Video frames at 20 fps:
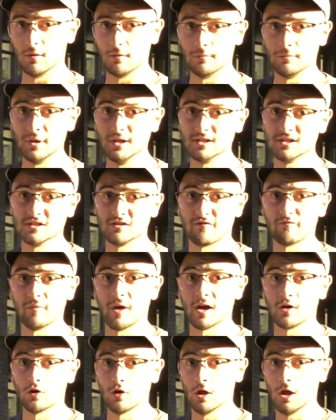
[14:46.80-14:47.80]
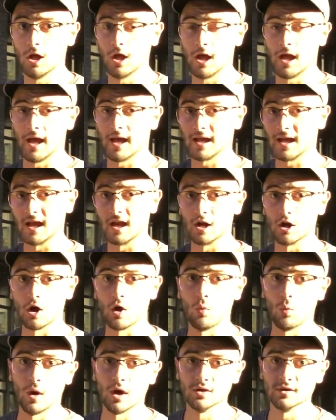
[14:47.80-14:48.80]
pieces of metal and get it
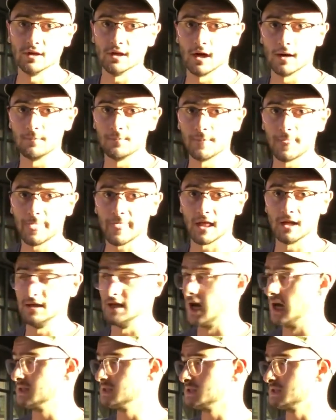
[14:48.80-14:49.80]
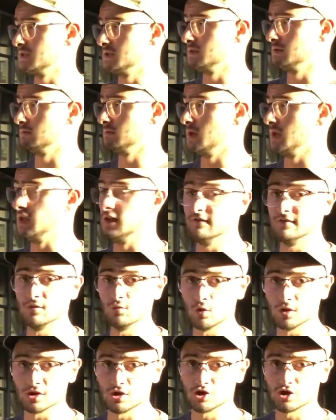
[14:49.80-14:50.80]
all welded up nice and
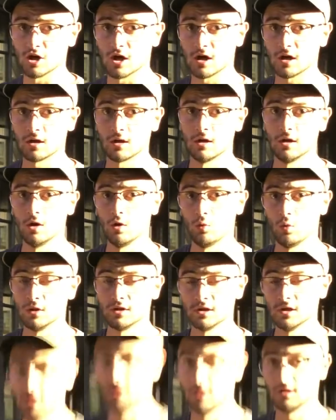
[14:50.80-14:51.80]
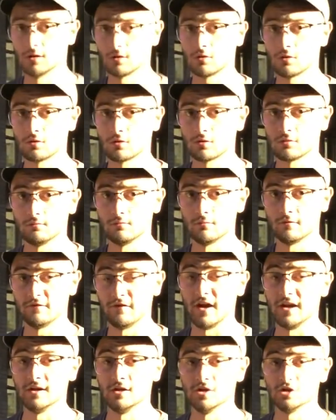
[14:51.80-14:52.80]
even with the truck, with the
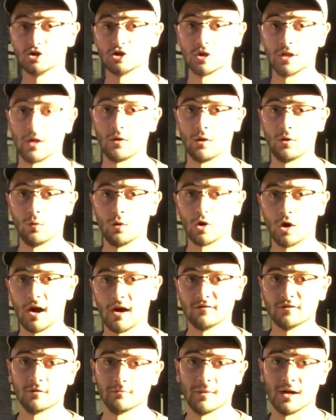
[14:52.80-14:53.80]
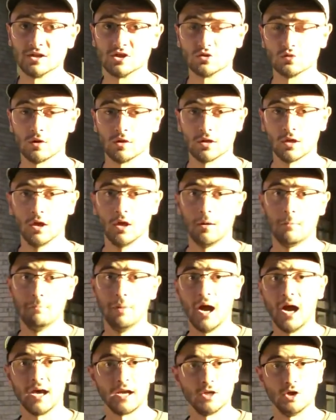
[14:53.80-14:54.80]
fenders, so that way we don't have to mess with
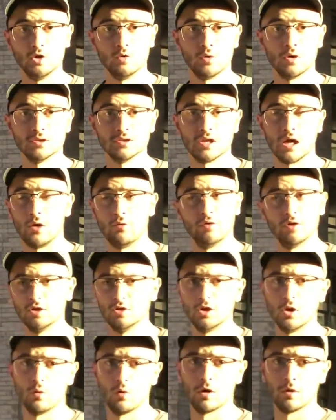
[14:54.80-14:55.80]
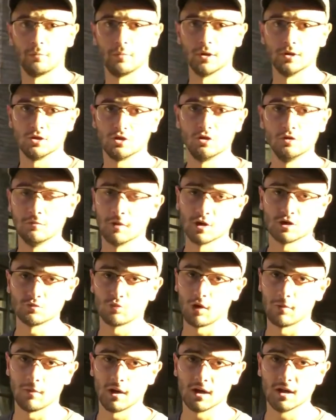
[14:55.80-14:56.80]
buying new ones. I really don't want to put too much
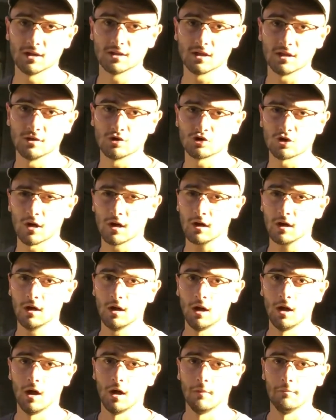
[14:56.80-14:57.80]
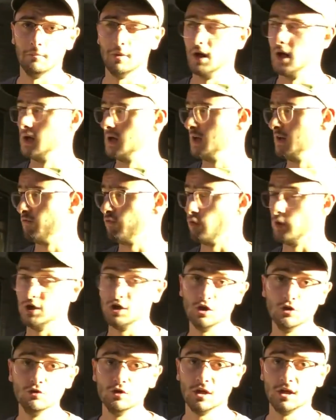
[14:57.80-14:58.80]
more money into the truck, but if we
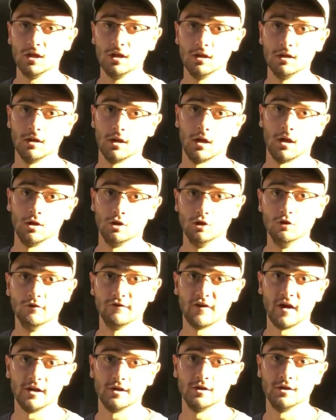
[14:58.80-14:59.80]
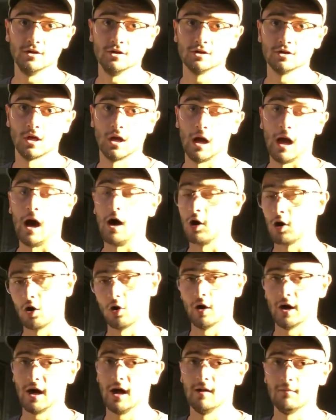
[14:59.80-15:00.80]
do need new fenders, I'll
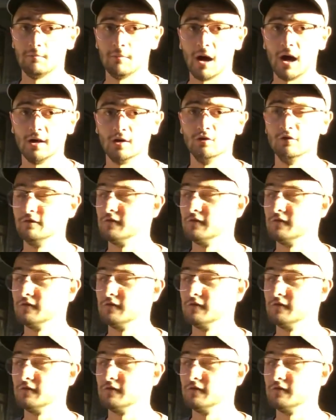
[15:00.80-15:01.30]
go ahead and buy new